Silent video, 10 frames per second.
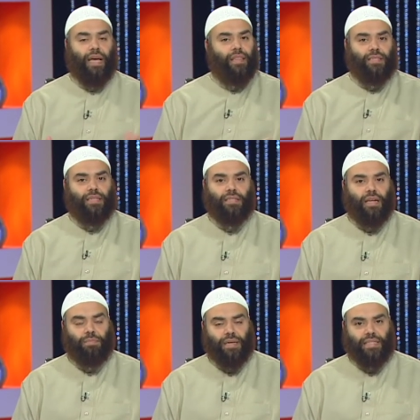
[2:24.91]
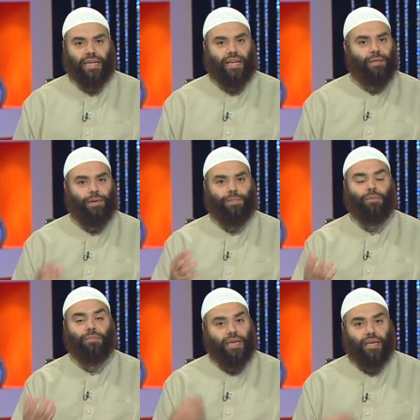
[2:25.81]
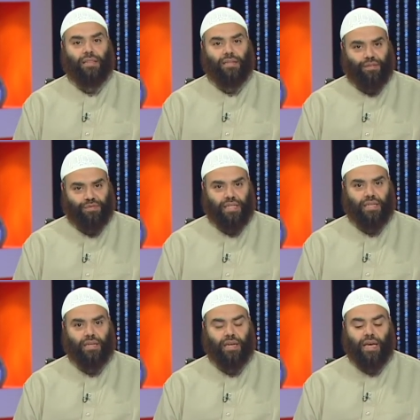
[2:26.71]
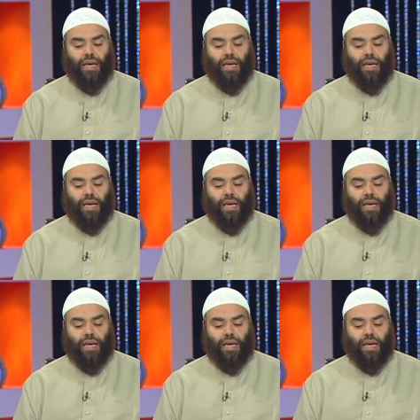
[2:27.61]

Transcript: And this is not basically people making the tafsir.